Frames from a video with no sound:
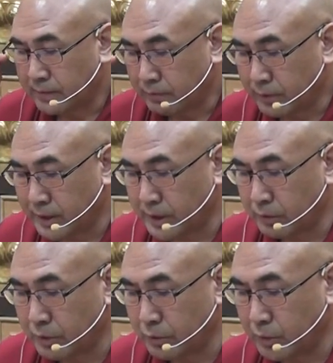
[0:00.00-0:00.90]

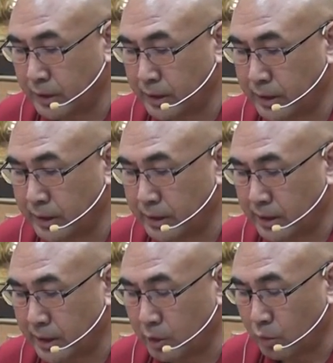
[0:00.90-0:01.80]
whenever
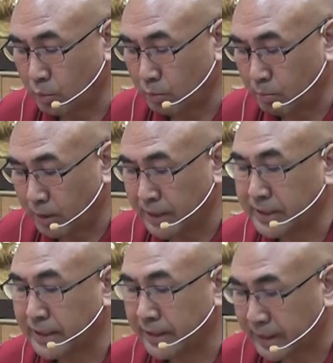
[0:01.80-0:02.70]
our
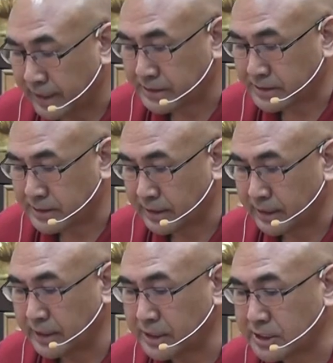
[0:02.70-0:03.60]
mind arise,
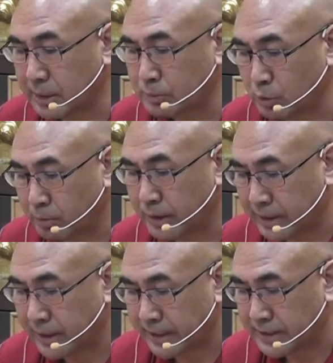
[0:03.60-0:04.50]
any types of mind
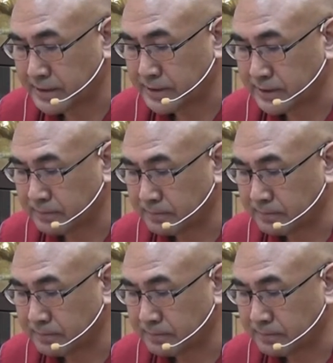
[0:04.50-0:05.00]
arise